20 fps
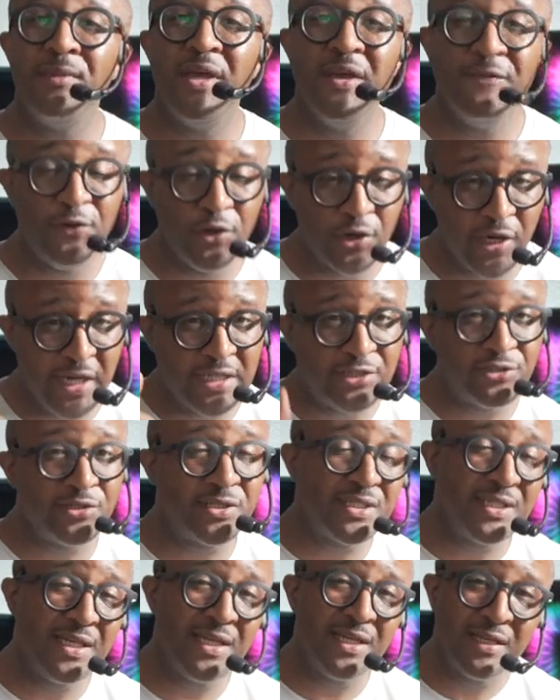If you're
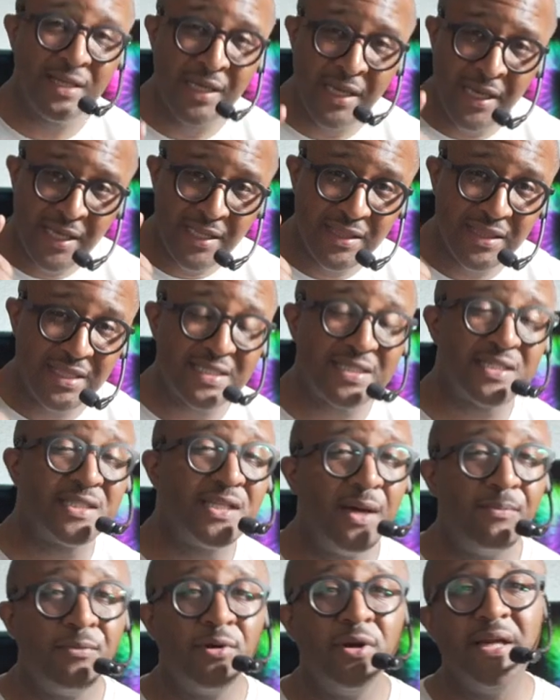interested this
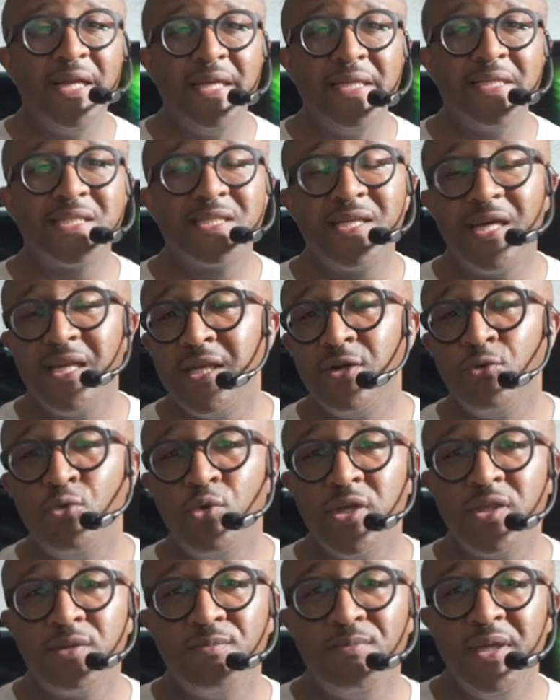summer in studying
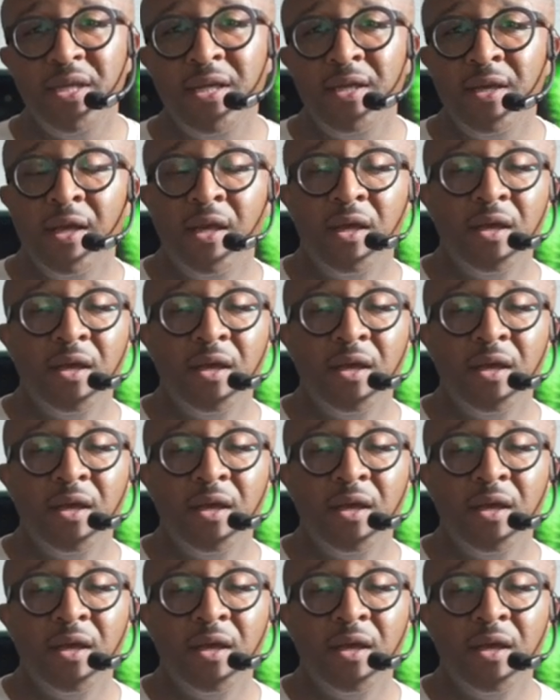with me,